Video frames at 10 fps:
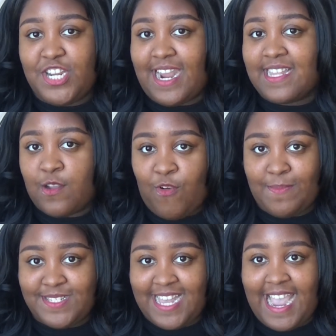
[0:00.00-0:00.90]
check out the
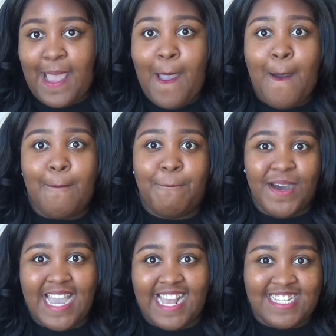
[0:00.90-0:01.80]
website.
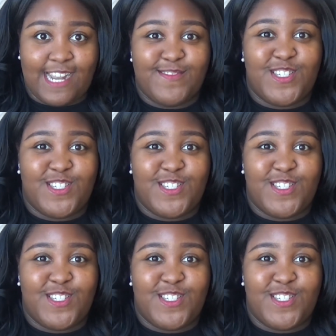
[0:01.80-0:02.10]
But as I was